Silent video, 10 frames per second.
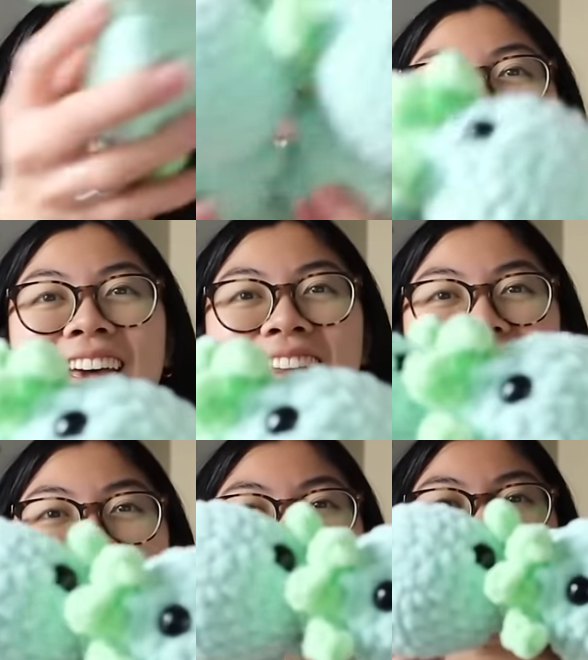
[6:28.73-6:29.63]

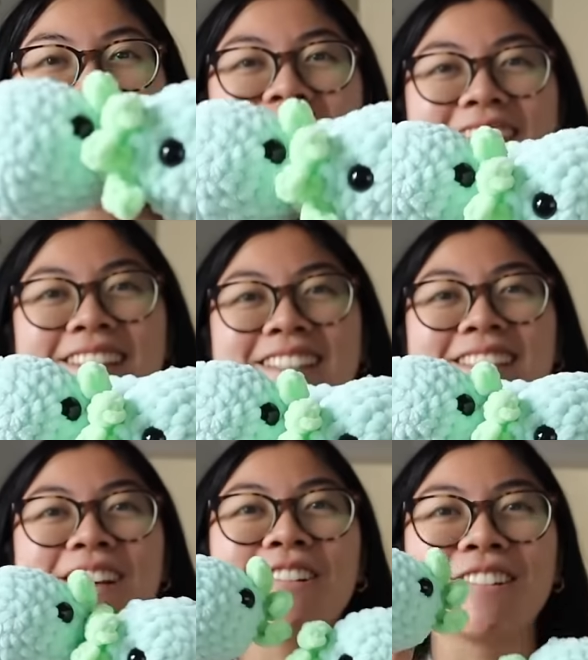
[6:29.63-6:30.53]
Then we have these
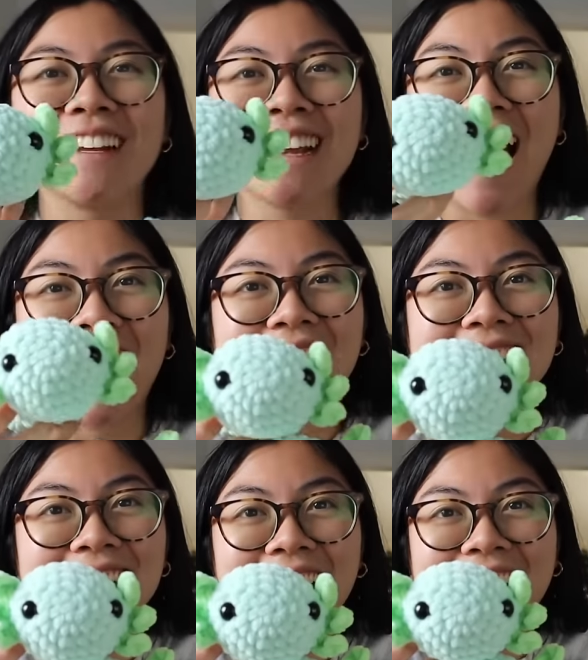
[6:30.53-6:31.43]
green
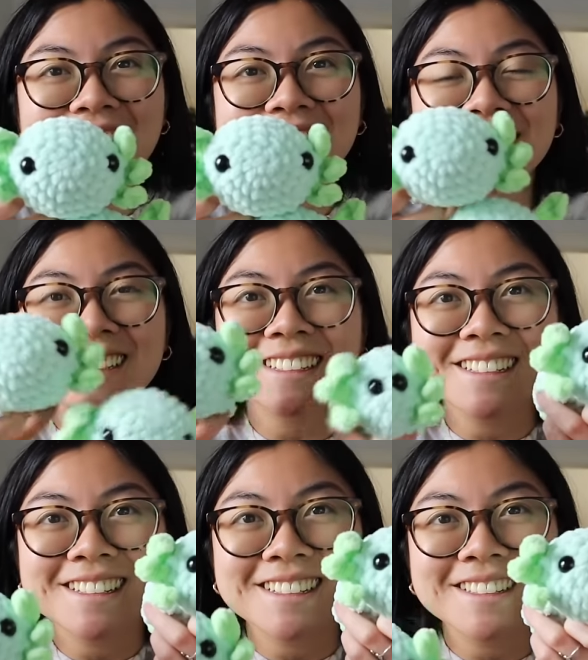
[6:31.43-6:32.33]
axolotls.
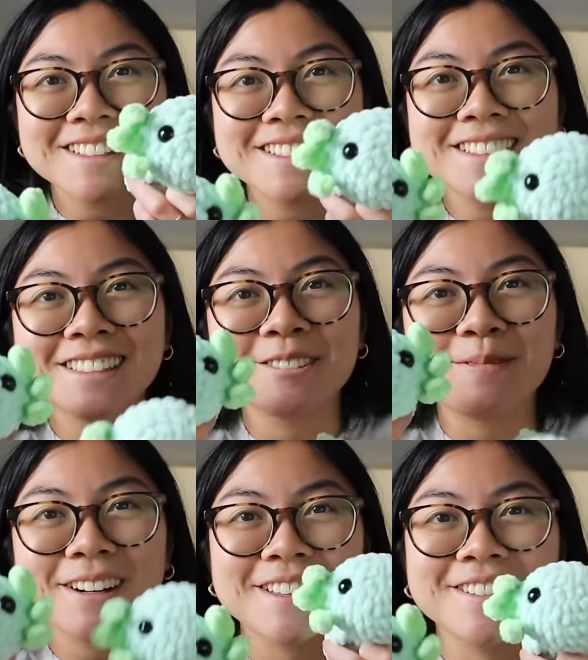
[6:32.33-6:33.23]

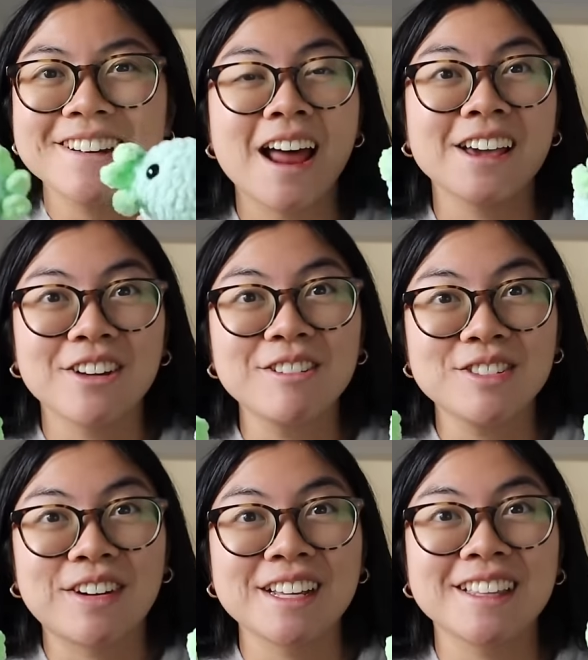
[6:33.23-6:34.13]
Super cute. And I thought it was
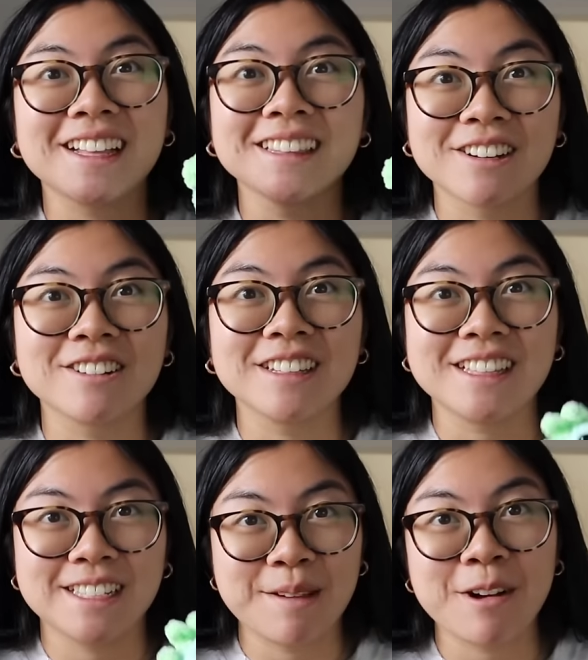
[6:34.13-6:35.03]
funny that literally
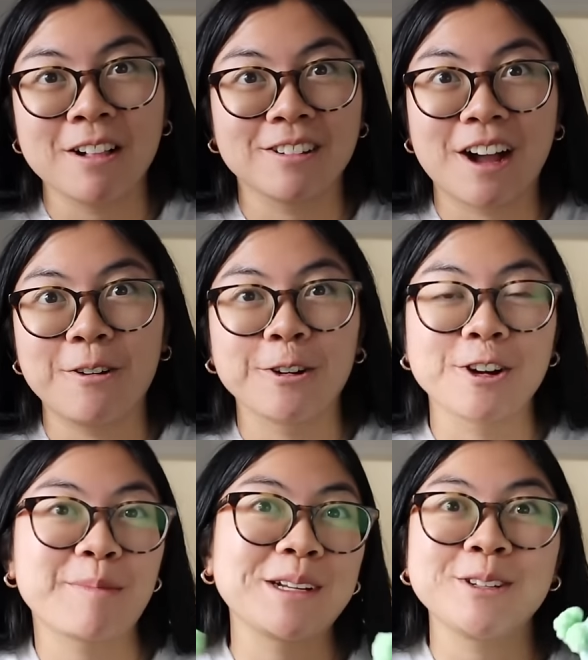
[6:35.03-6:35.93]
the same color got
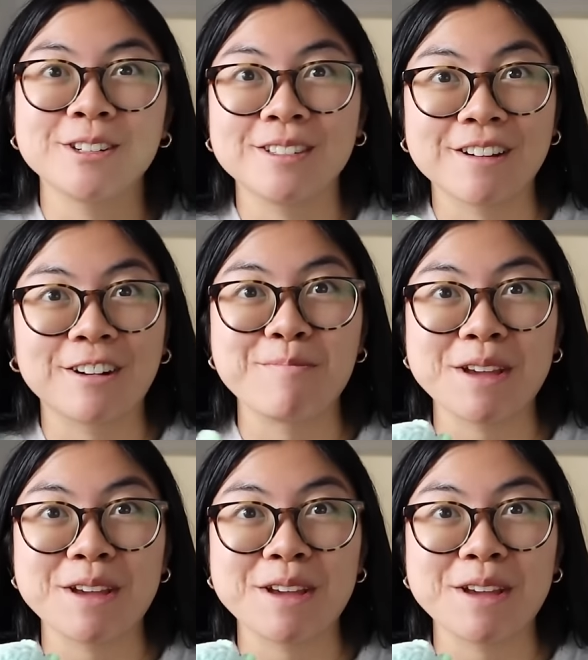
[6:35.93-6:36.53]
ordered by two different